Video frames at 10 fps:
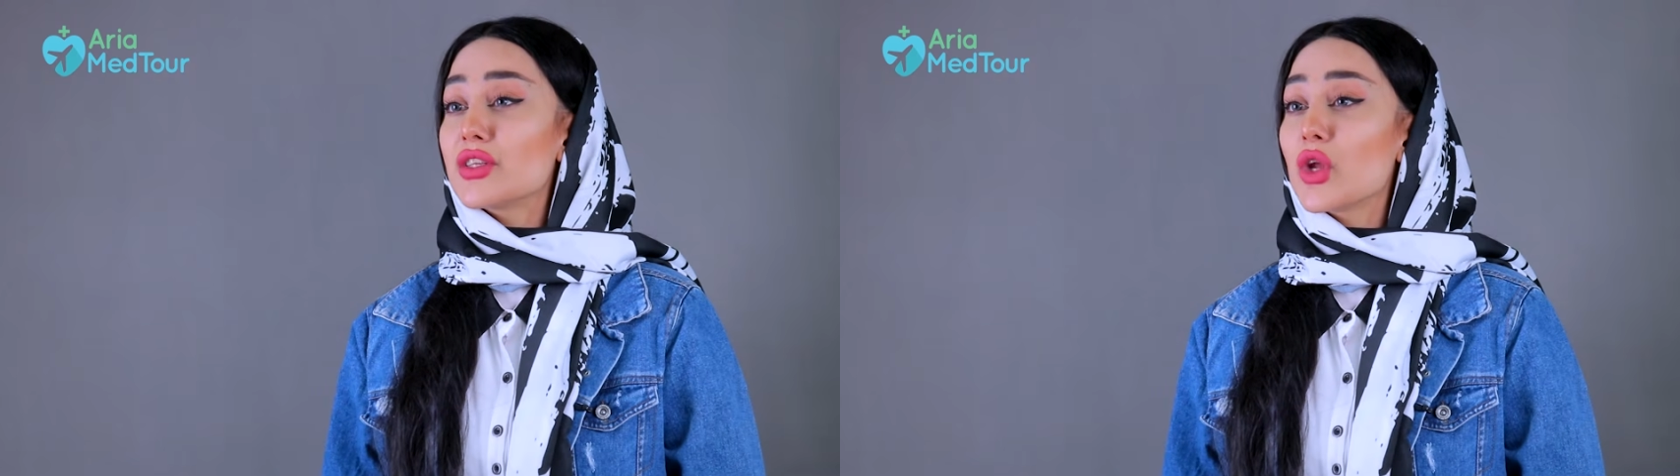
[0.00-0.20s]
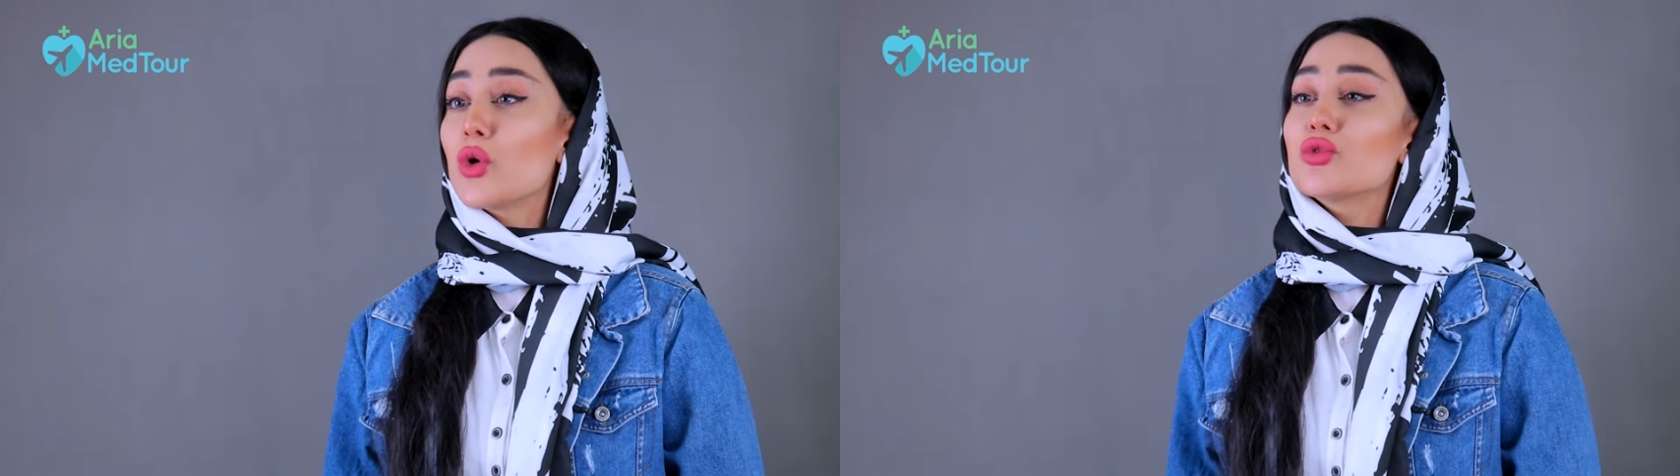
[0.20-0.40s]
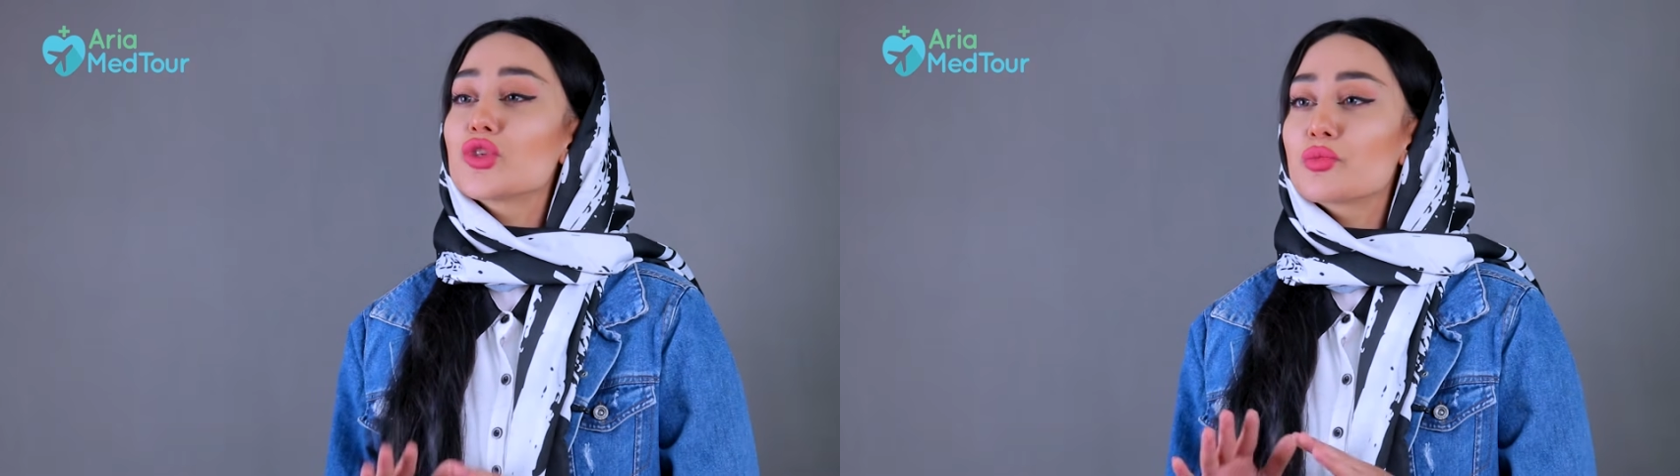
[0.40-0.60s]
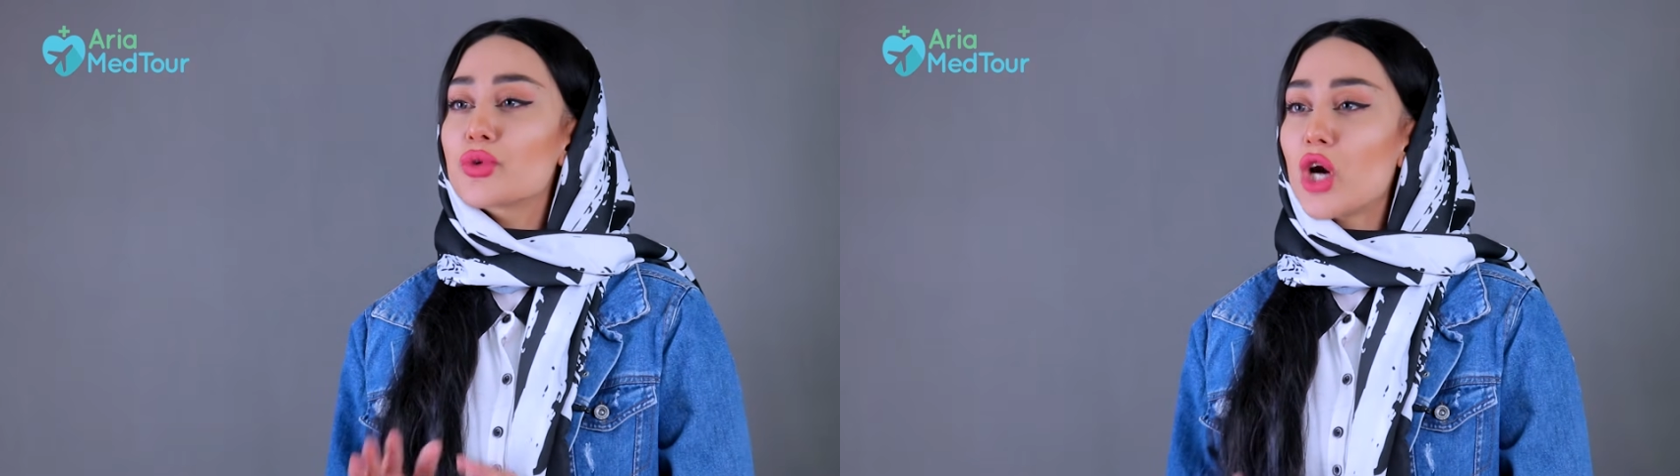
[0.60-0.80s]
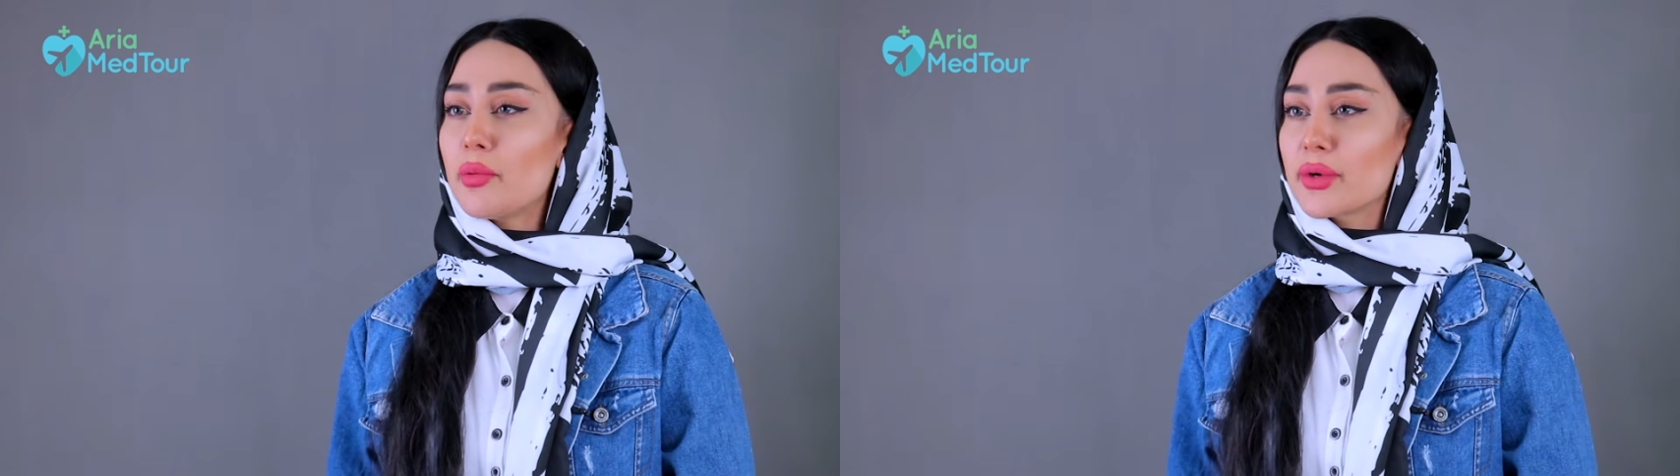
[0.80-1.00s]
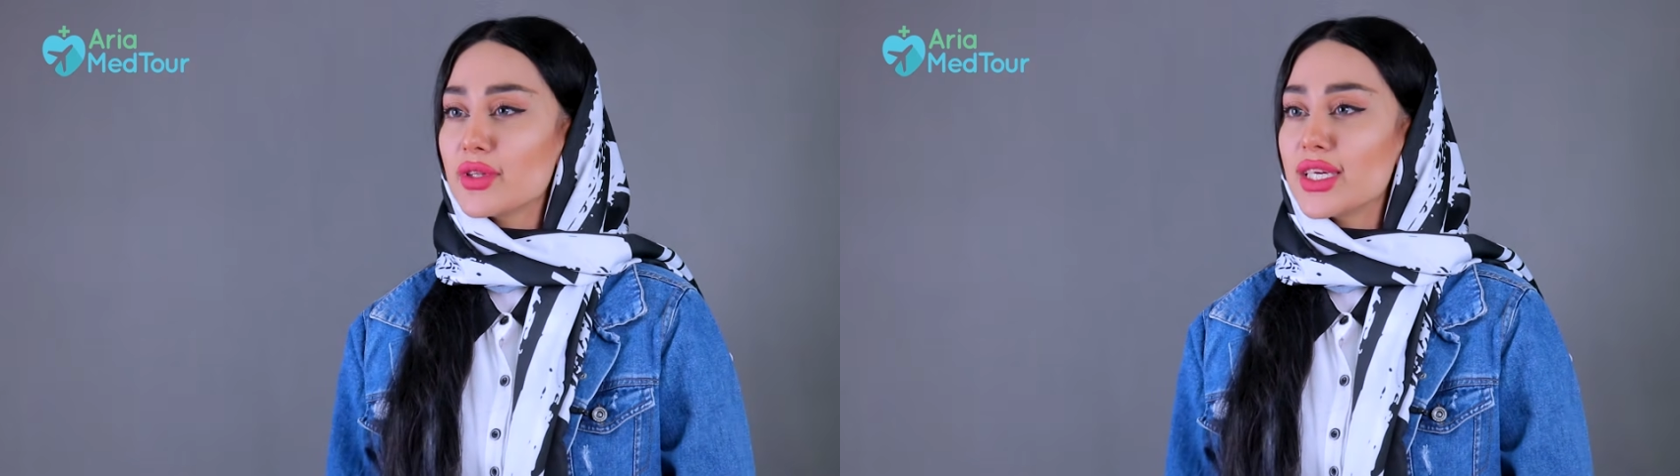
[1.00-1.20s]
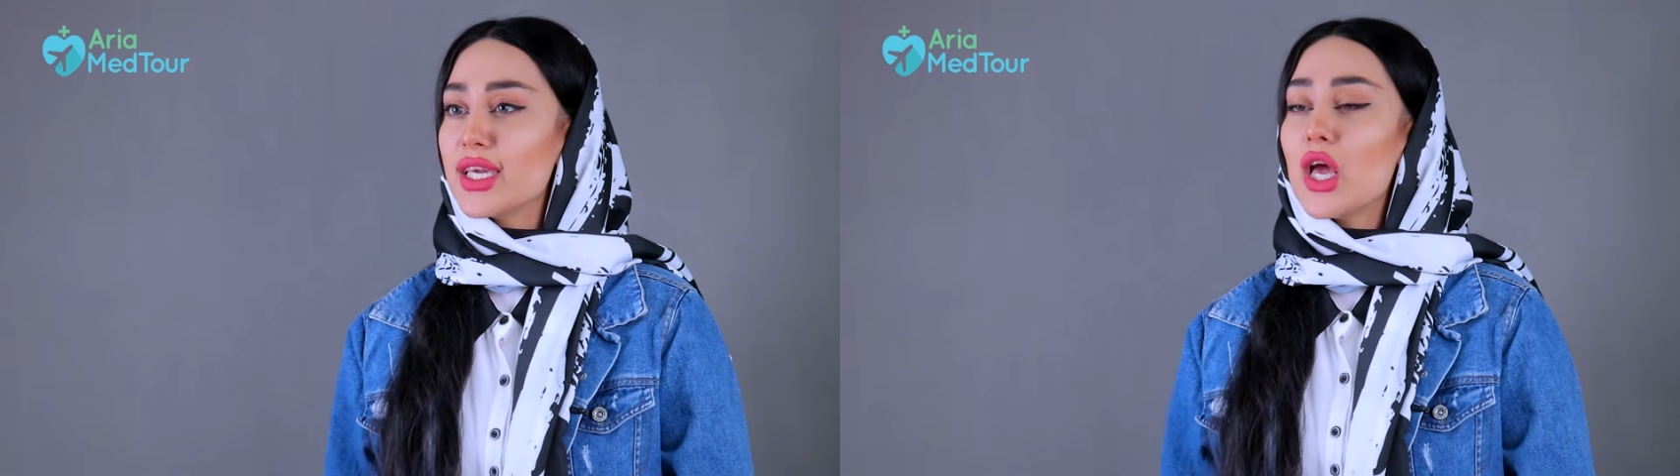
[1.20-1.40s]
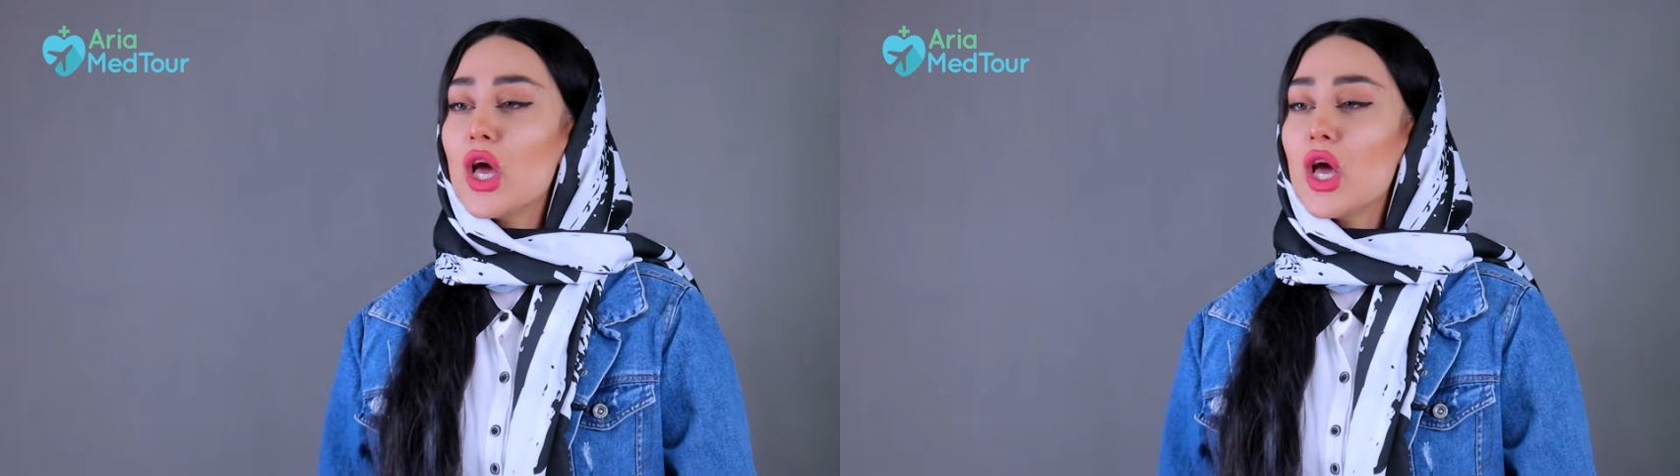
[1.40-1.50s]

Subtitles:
the nose properly